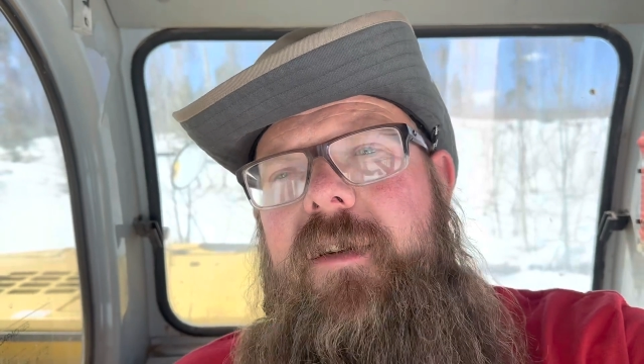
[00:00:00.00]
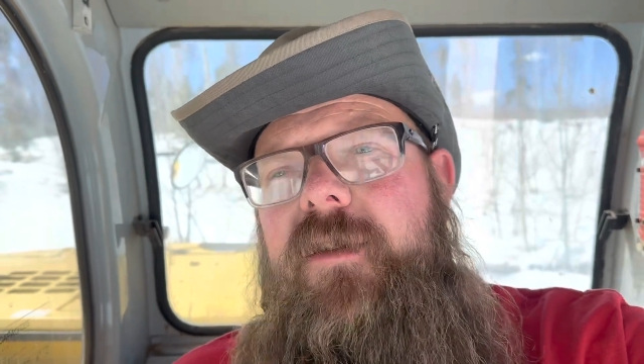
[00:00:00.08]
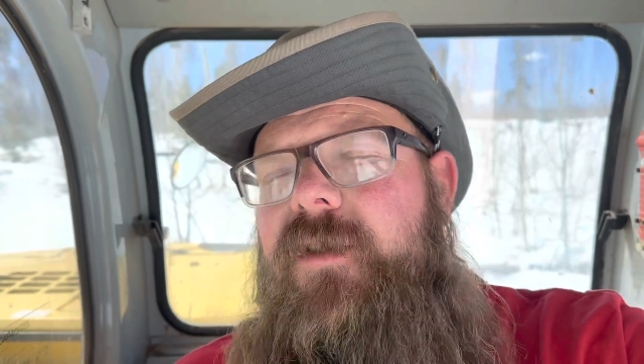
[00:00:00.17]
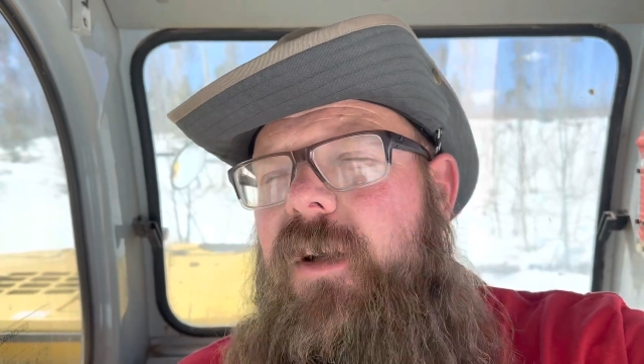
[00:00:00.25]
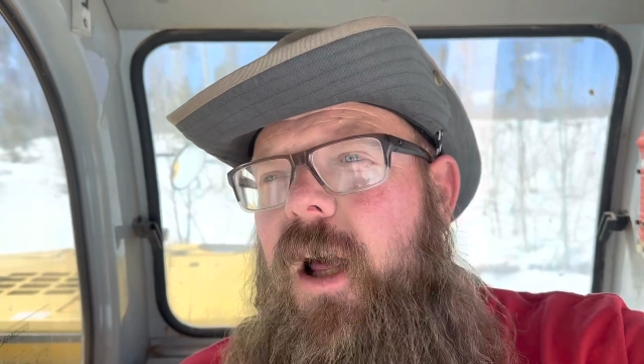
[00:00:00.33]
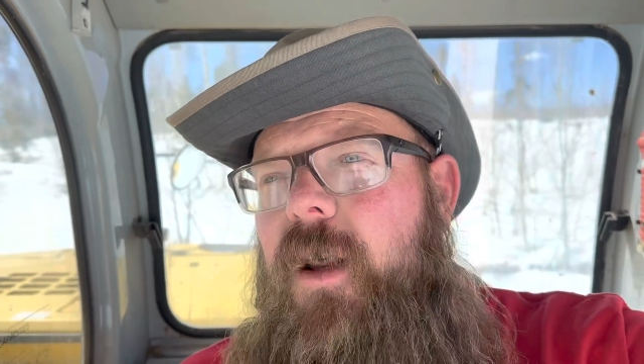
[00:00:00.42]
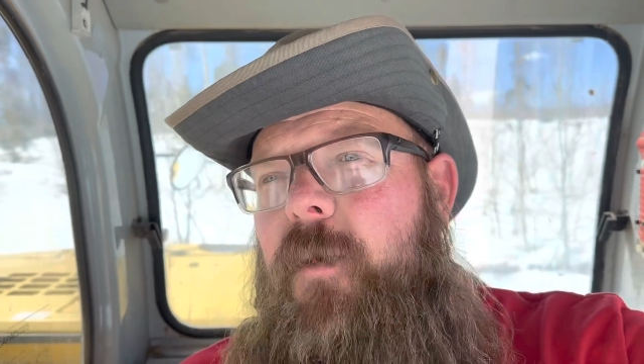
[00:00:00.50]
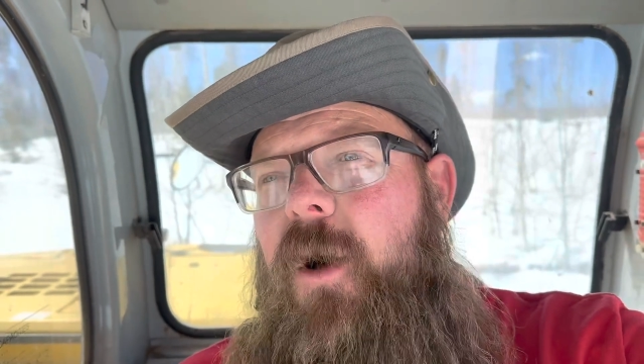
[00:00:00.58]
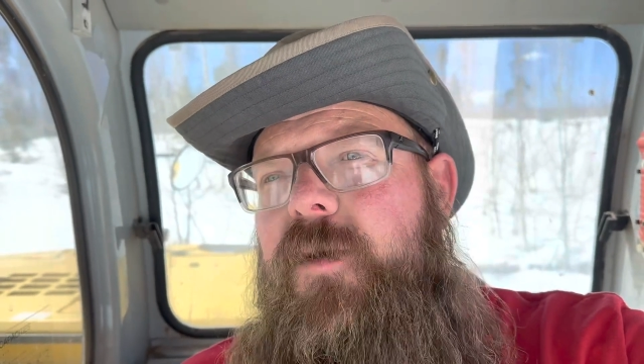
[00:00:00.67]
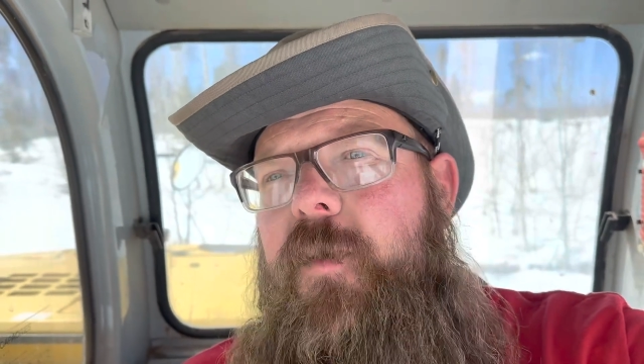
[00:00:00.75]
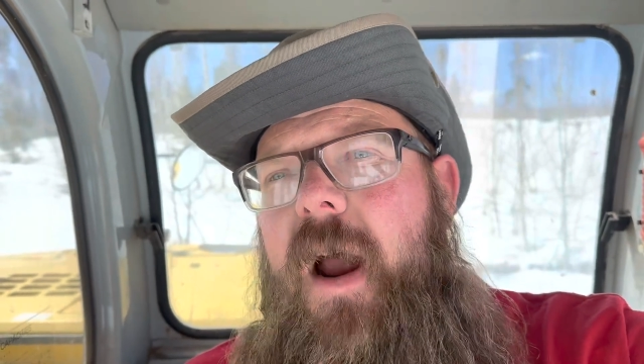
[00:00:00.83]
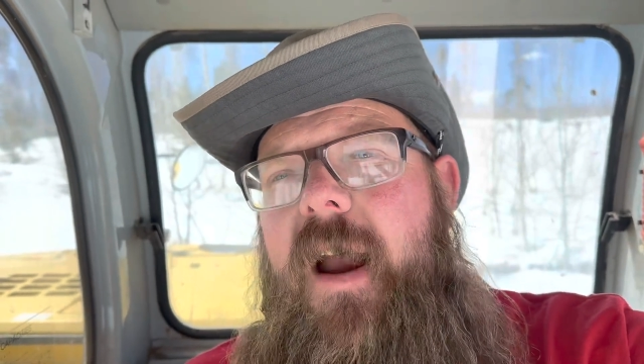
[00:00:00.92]
It's not the
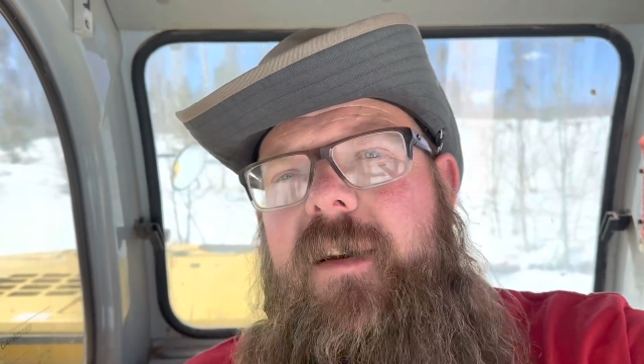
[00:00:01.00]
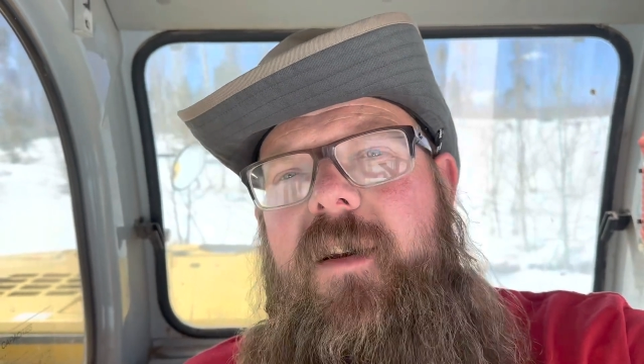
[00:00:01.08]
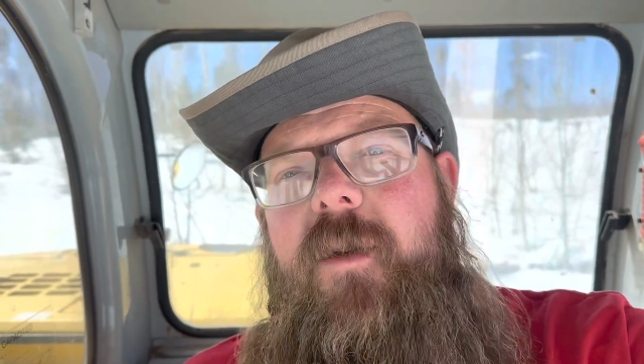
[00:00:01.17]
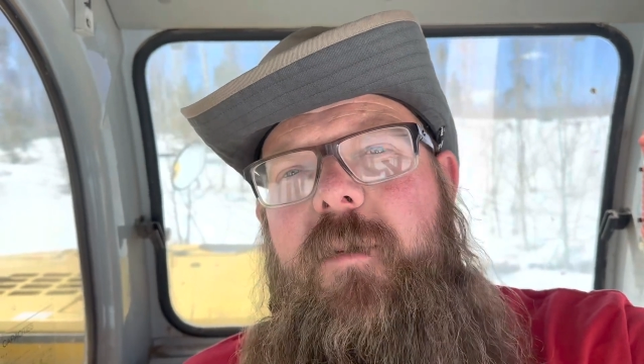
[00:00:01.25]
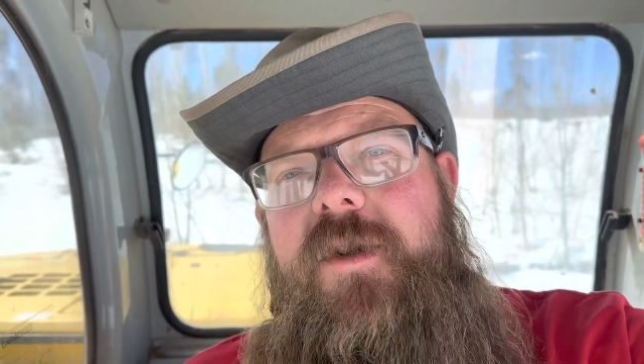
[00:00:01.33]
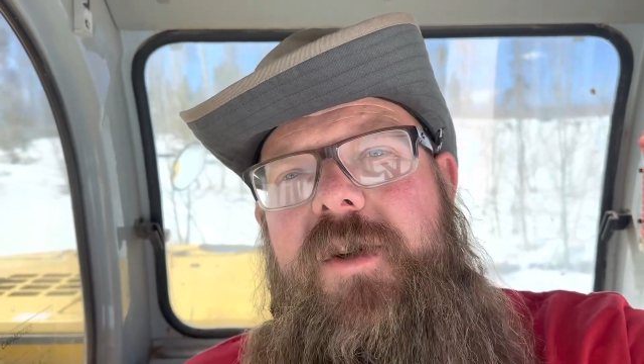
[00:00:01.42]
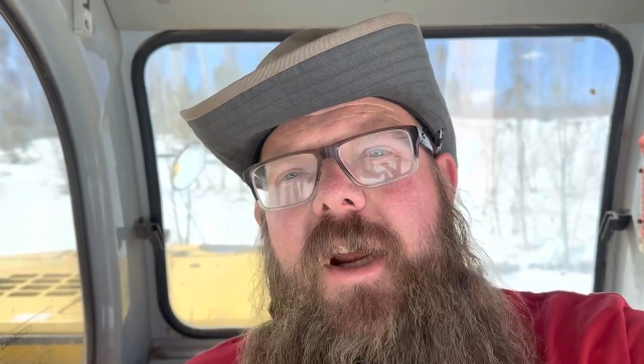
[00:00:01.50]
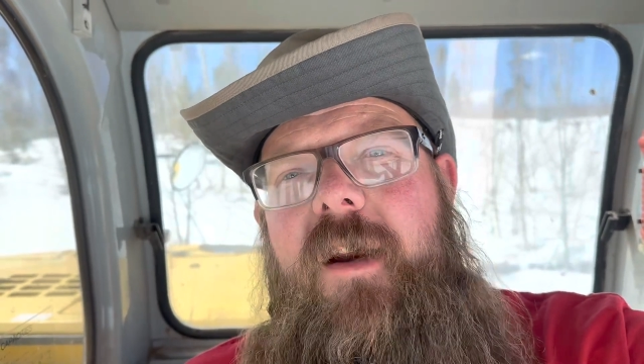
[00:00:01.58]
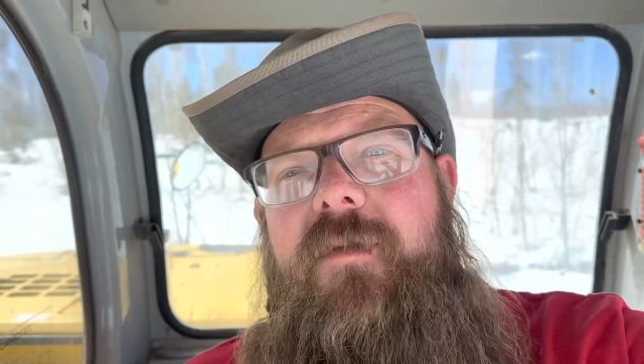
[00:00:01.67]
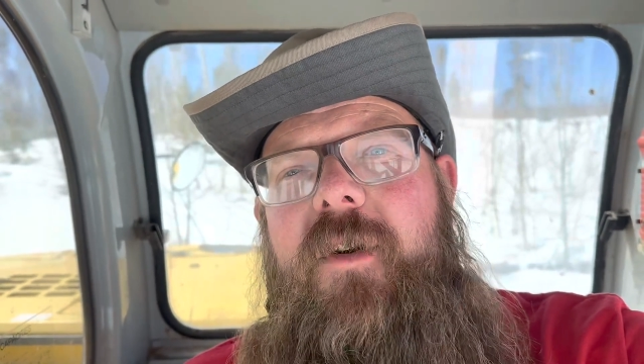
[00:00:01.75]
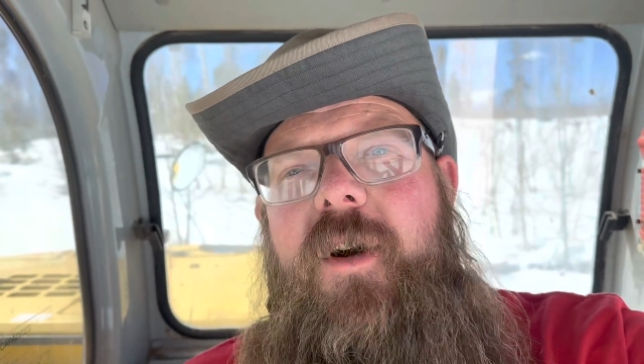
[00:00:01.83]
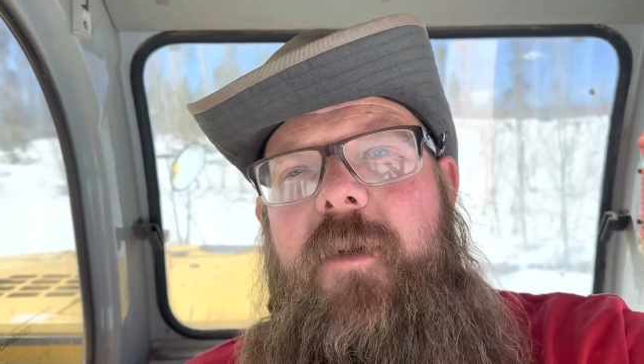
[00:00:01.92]
most practical
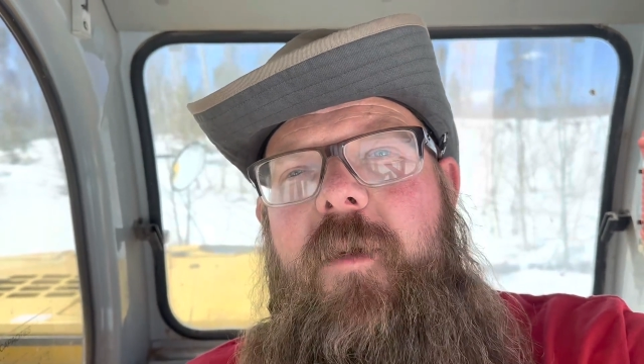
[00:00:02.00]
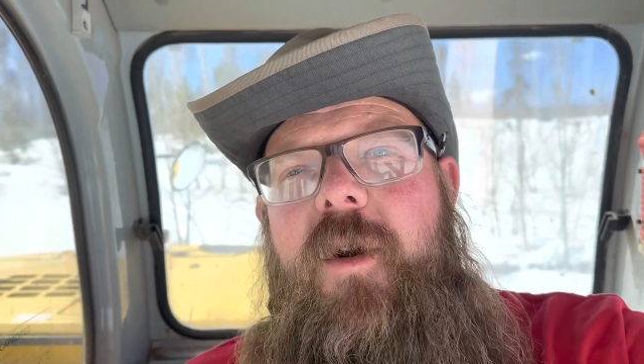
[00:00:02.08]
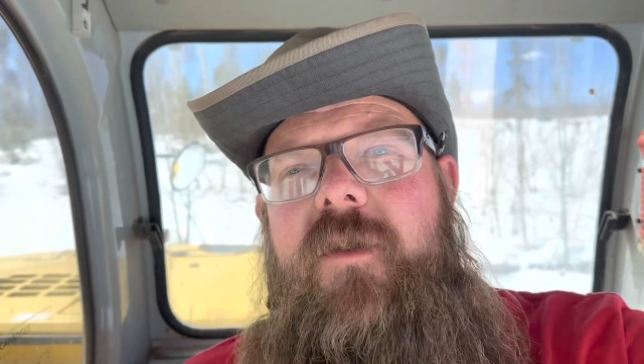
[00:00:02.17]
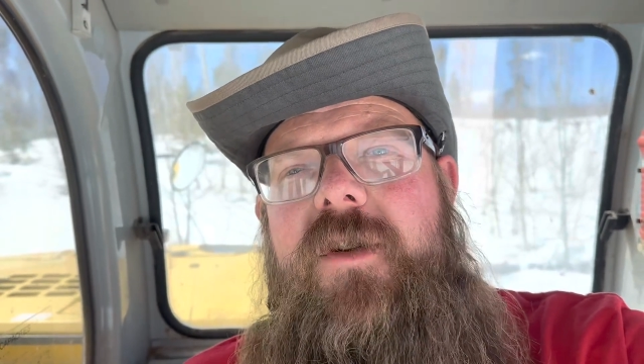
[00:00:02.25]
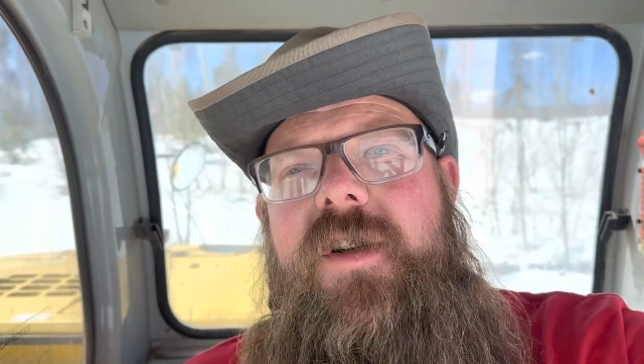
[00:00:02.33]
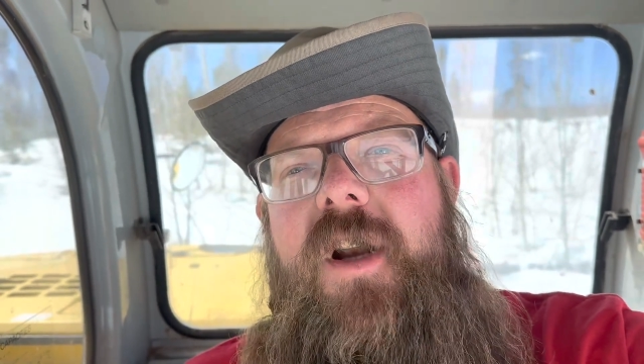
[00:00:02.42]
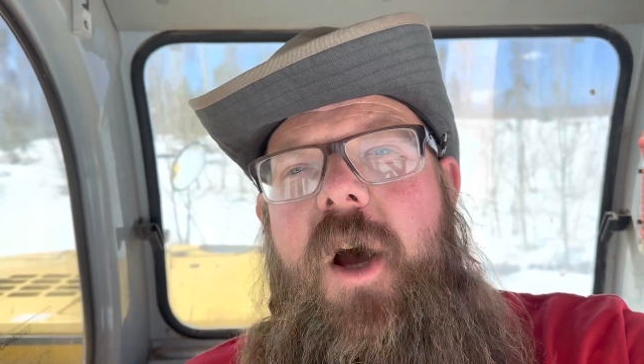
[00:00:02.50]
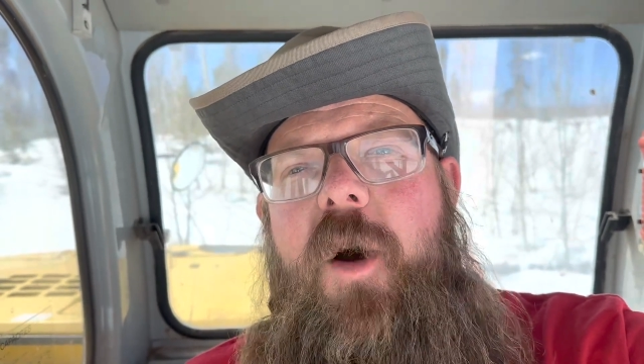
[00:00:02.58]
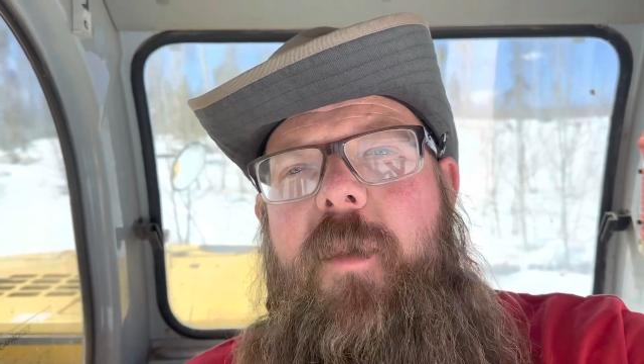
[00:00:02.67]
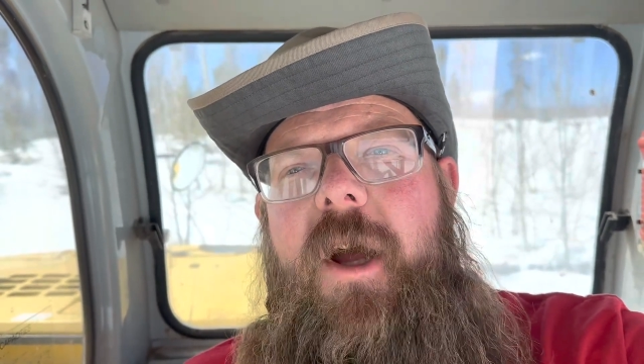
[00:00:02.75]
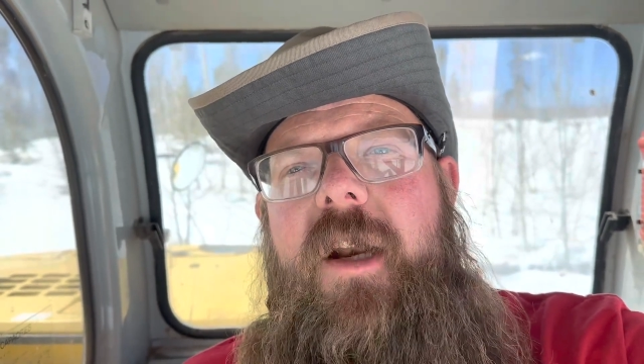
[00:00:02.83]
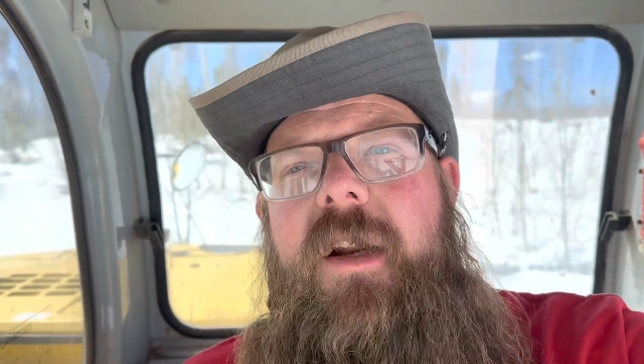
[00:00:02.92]
machine for moving snow,
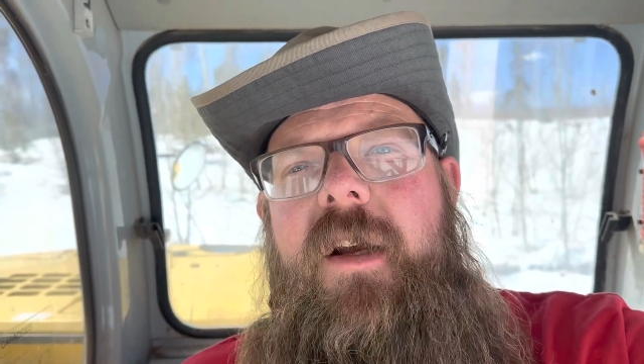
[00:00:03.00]
but